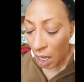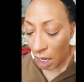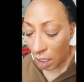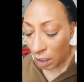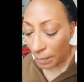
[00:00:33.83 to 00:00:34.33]

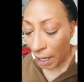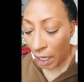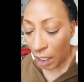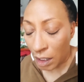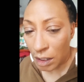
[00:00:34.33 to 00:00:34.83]

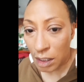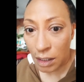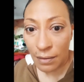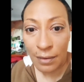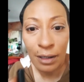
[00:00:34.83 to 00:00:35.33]
And
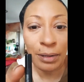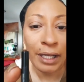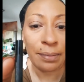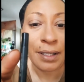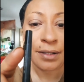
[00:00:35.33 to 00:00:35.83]
a
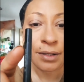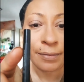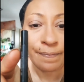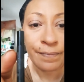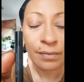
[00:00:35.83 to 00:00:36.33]
black
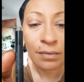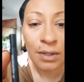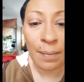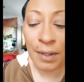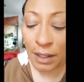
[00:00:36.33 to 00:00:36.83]
pencil.
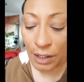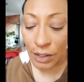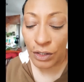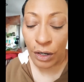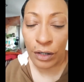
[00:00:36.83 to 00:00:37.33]
Something
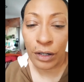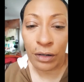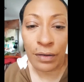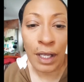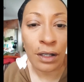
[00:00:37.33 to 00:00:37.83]
that's
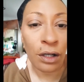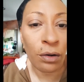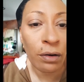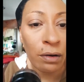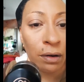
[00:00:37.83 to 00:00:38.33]
darker than
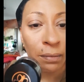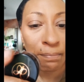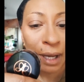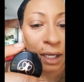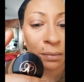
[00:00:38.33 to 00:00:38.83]
your
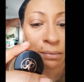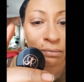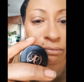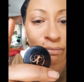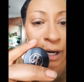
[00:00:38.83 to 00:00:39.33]

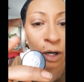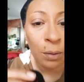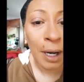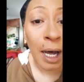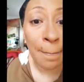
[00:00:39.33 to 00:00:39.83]
main brow
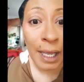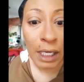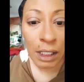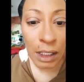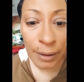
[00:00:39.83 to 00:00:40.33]

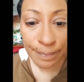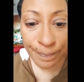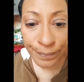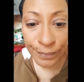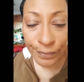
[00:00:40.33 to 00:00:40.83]
pomade.
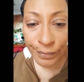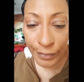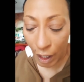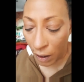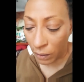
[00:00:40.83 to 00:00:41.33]

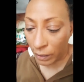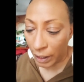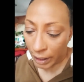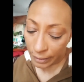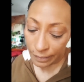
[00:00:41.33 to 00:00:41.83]

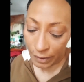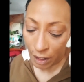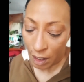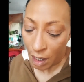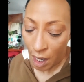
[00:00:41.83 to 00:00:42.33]
Alright.
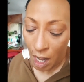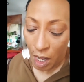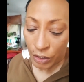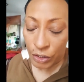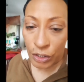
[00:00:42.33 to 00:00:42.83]

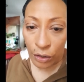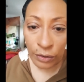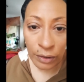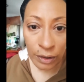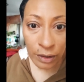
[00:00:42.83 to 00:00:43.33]

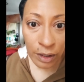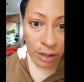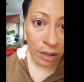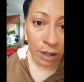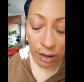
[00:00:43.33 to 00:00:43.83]
So, to
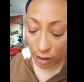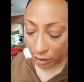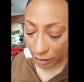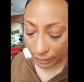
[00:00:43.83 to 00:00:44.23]
start,